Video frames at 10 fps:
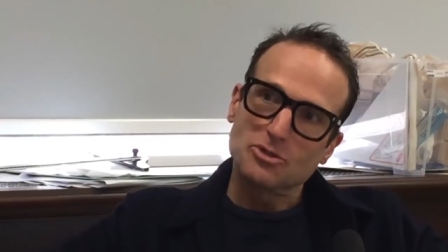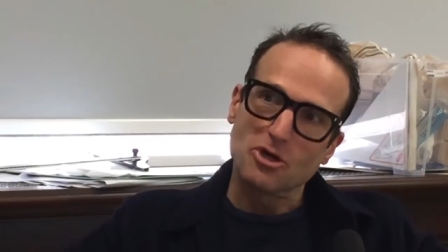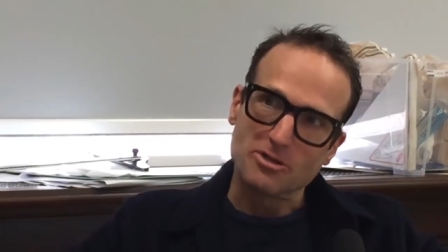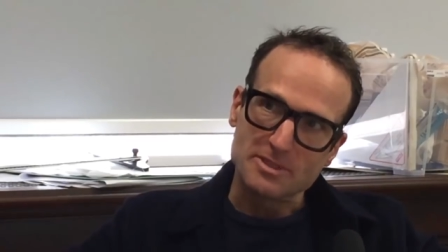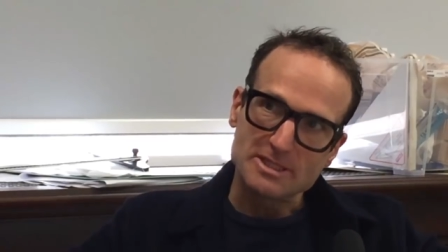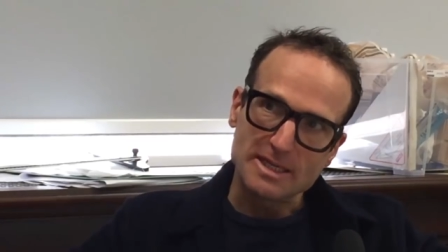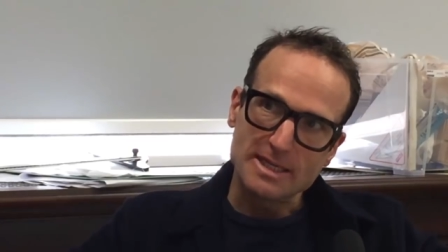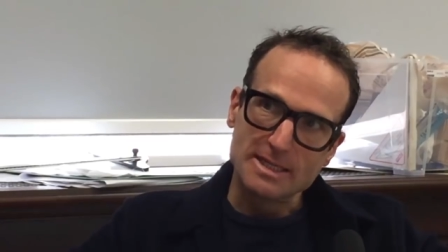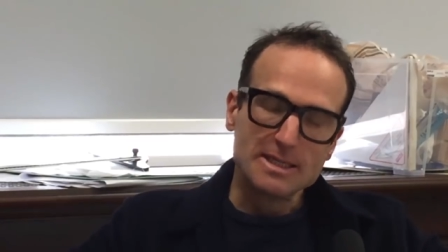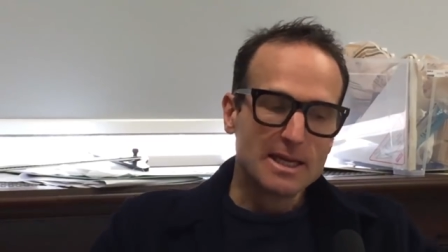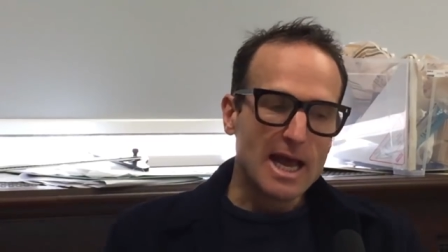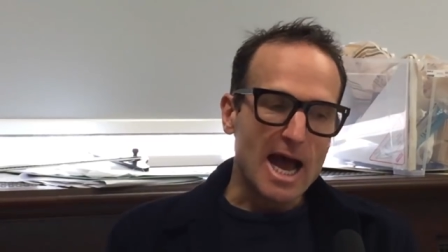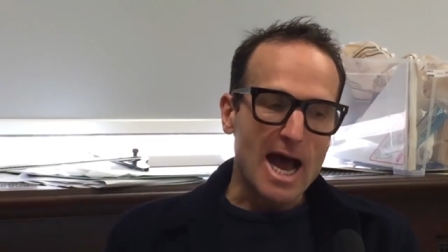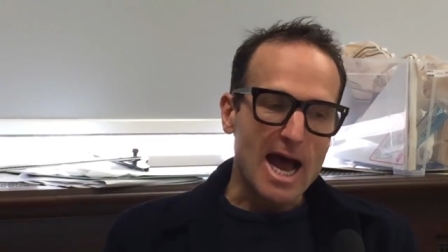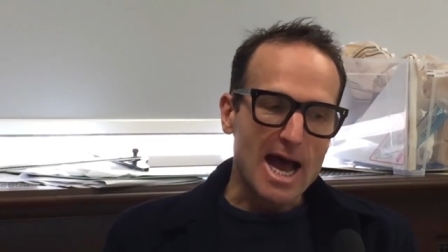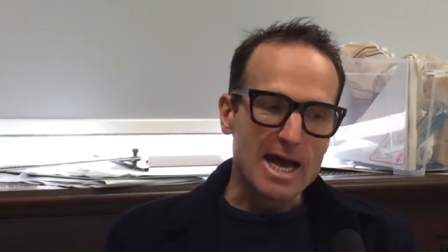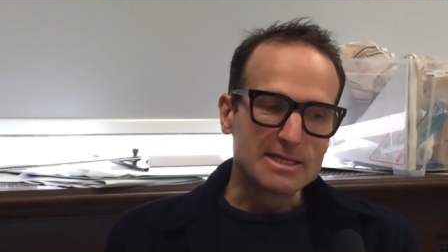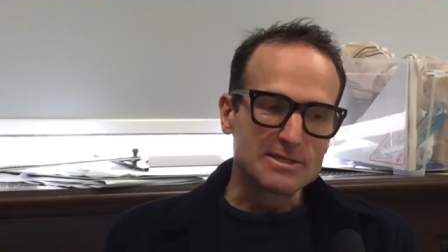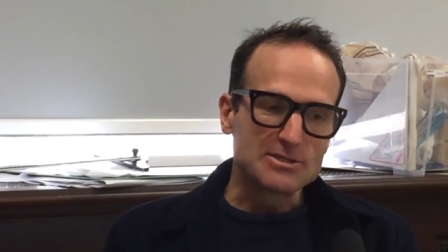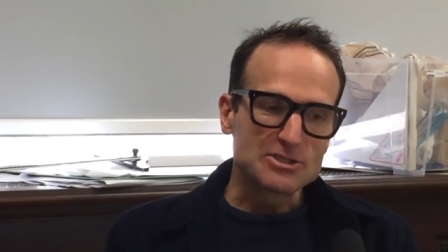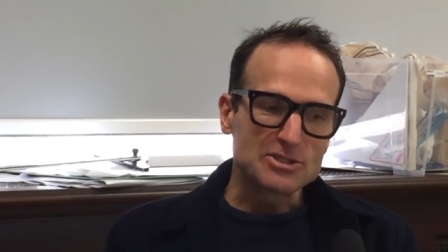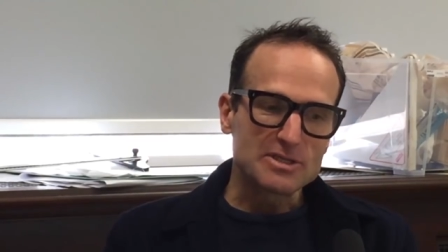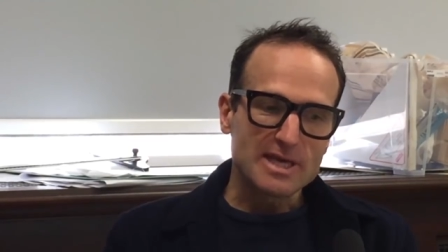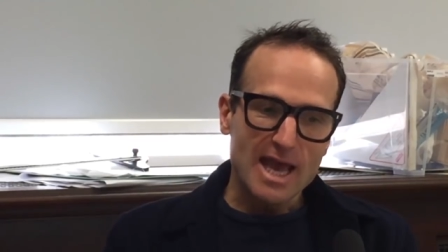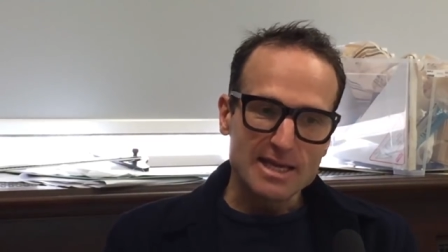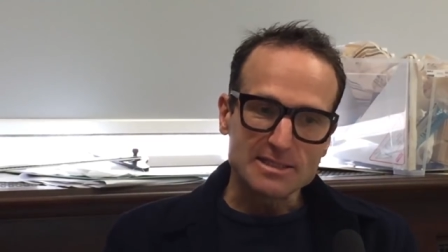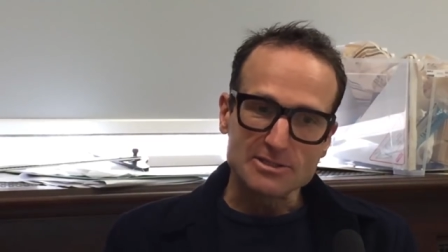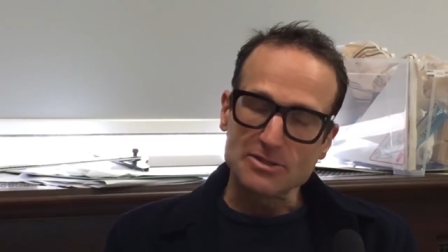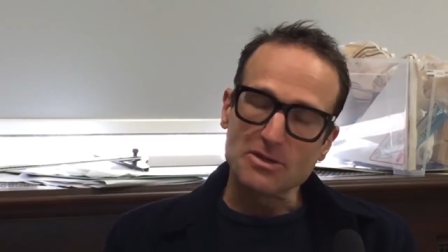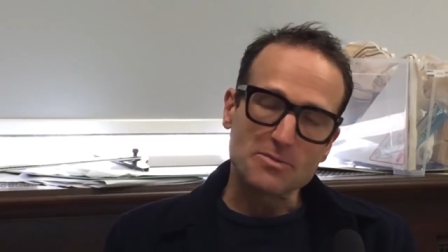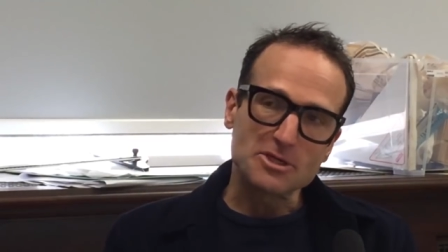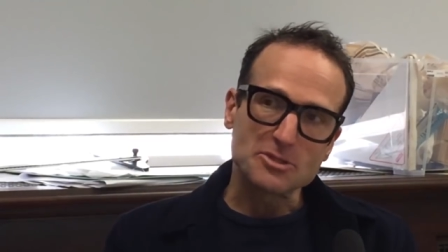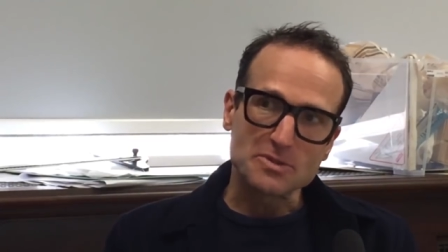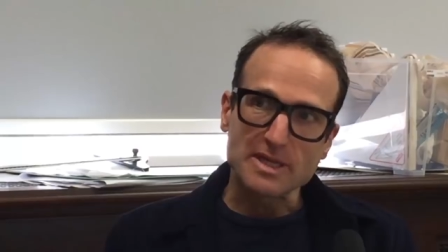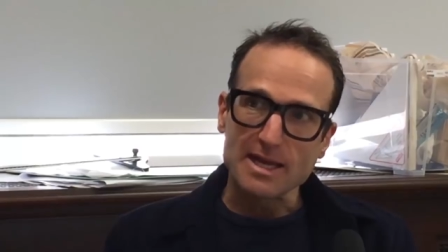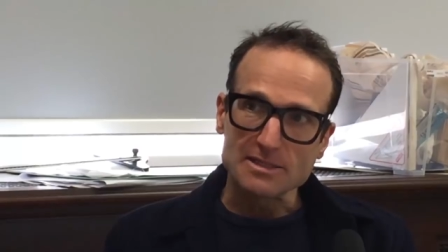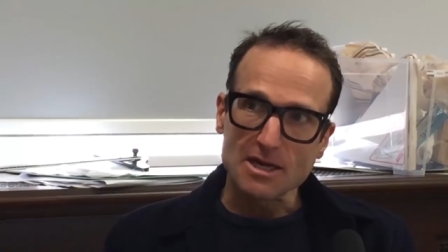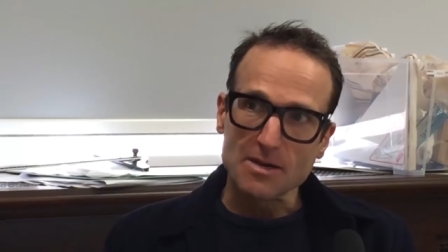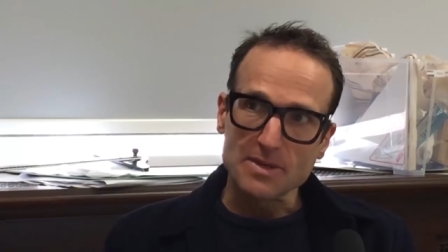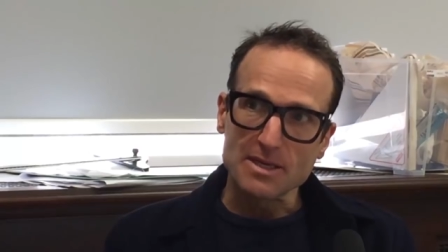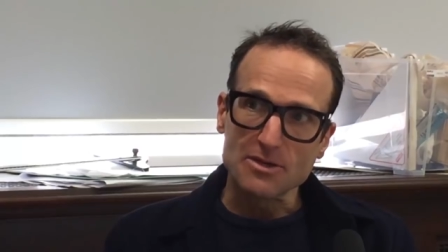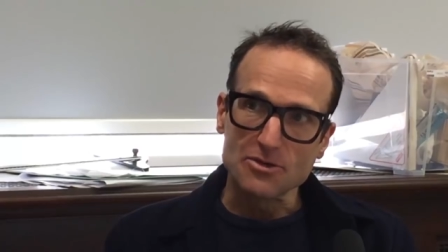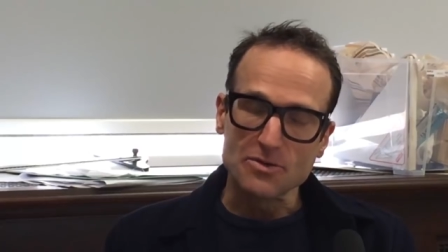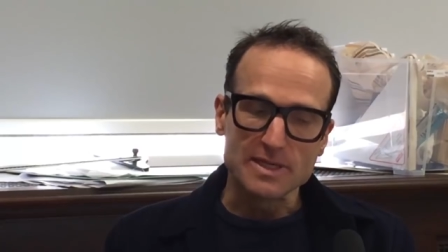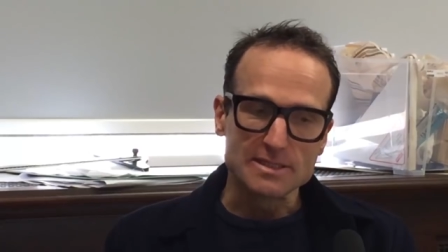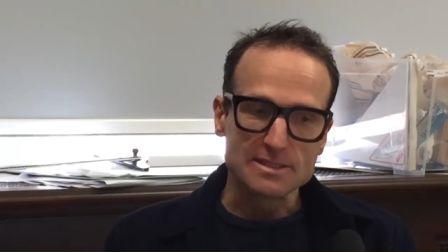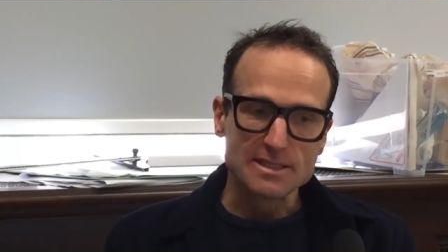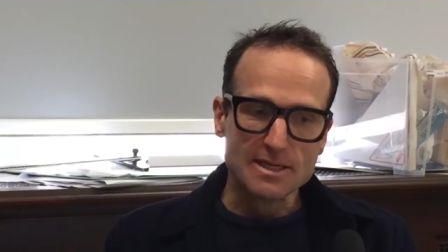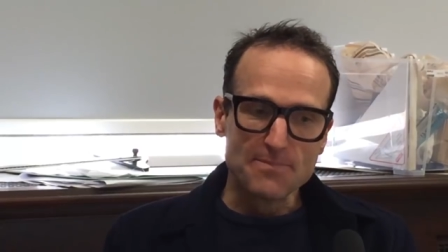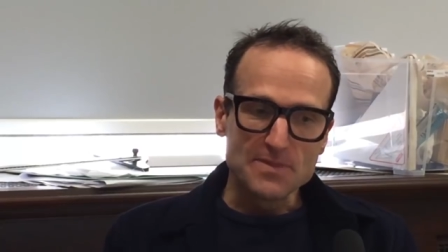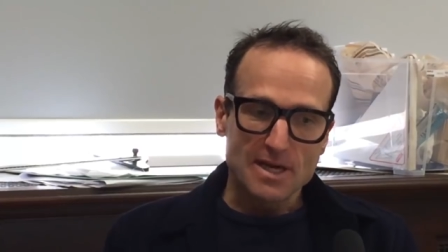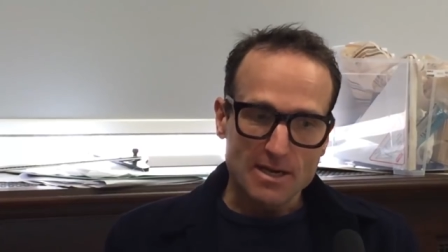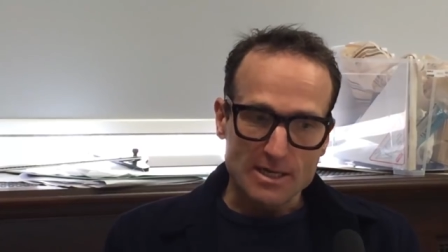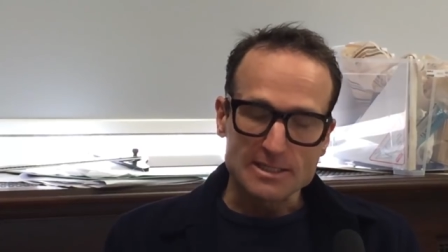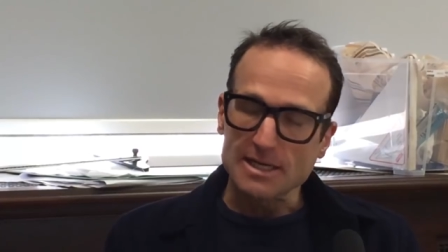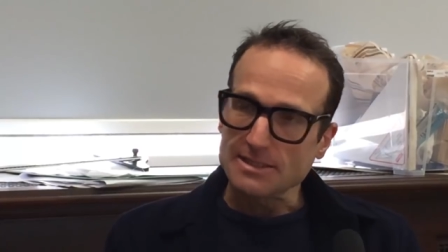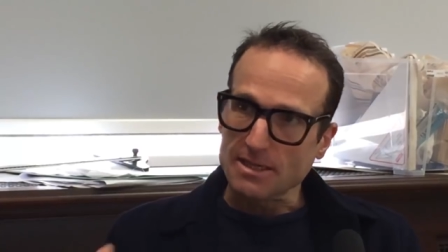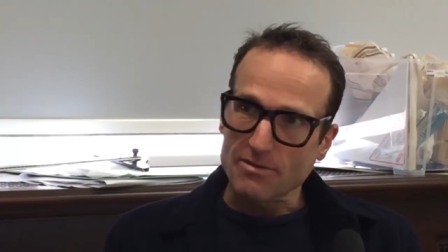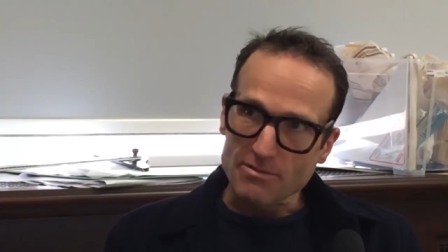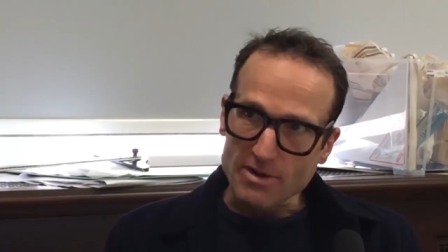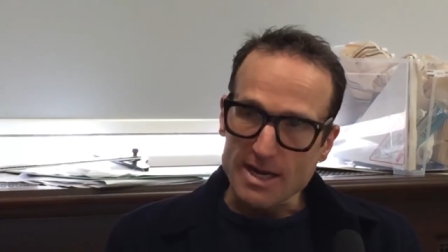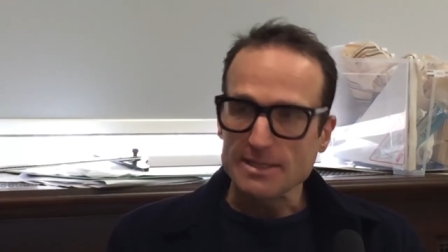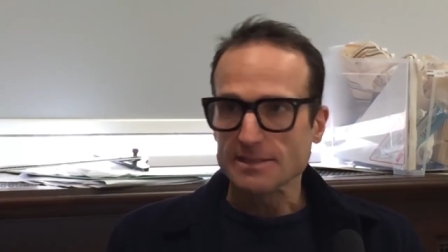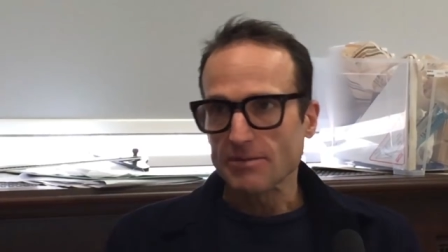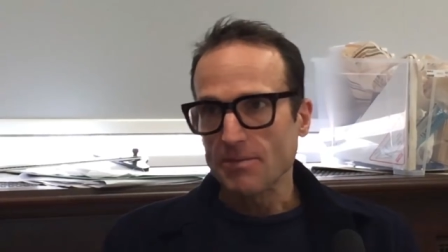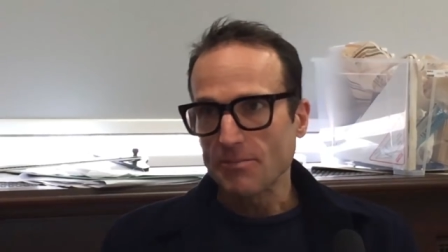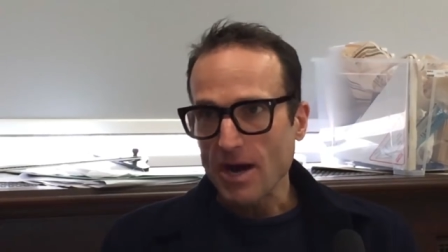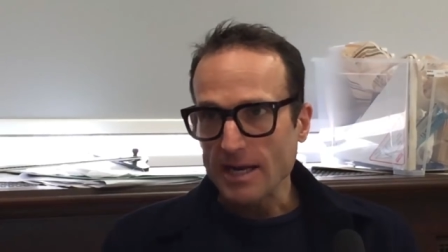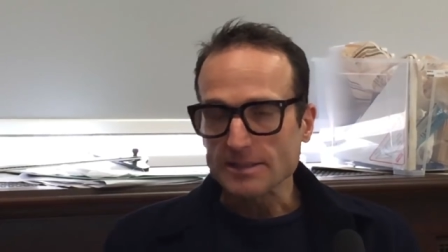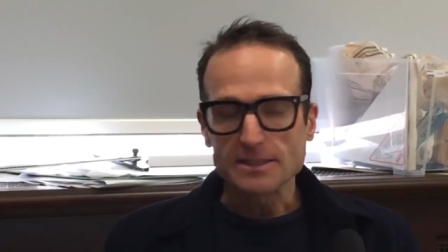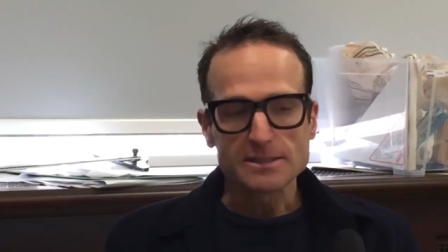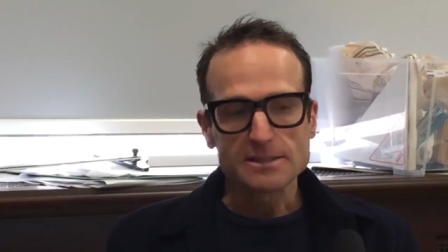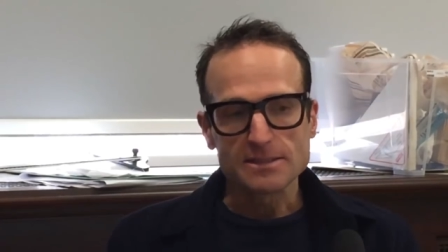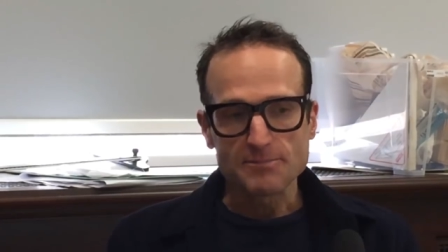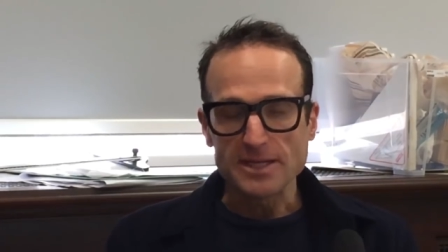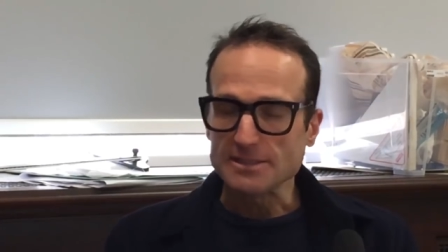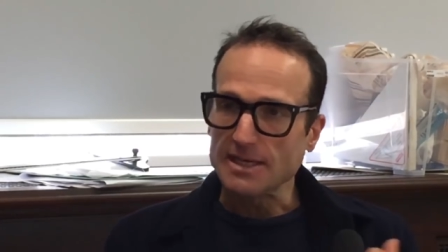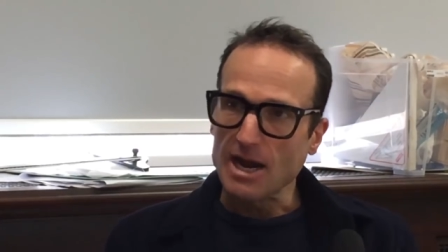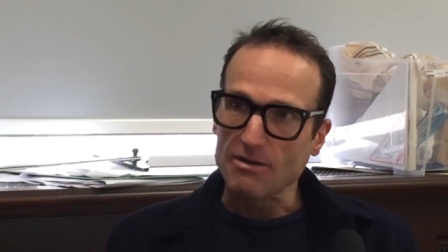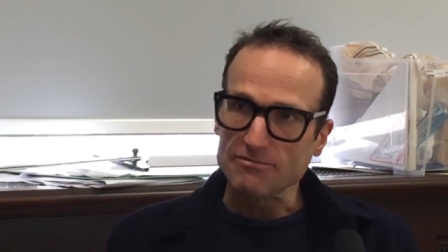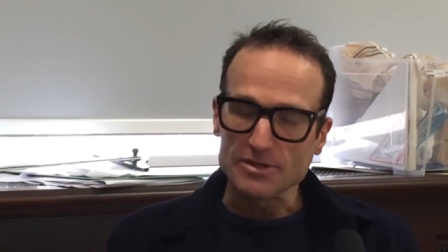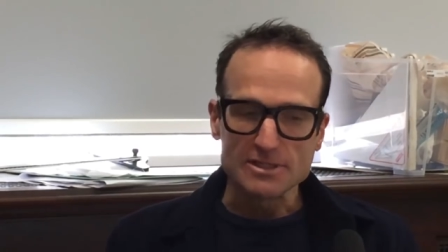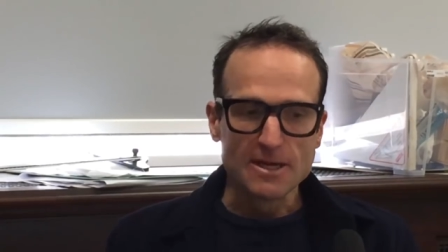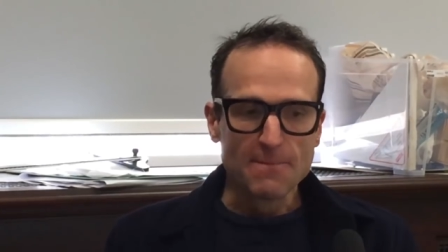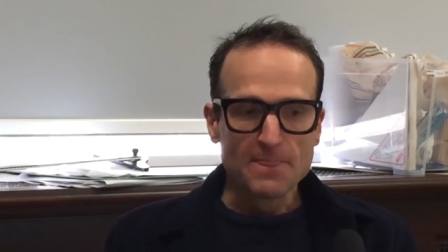mm. autonomously. And Kate, I do a lot of projects with Kate Darby, who is an architect in her own right, has her own practice, based in Hereford.